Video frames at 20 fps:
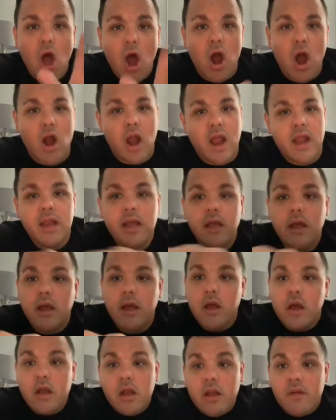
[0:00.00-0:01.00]
All right,
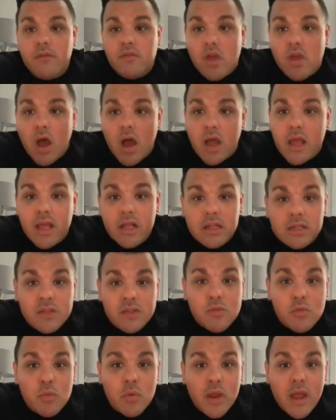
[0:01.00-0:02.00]
no talking,
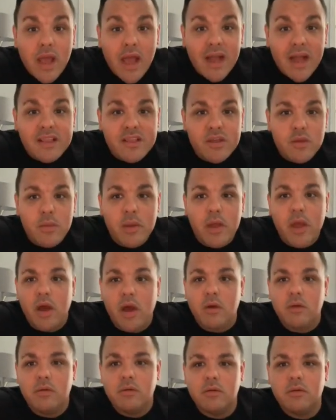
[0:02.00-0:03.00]
let's react. Here we
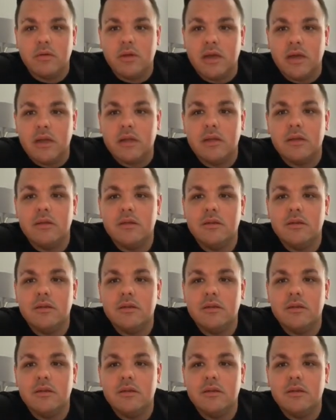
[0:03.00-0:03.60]
go. Oh, God.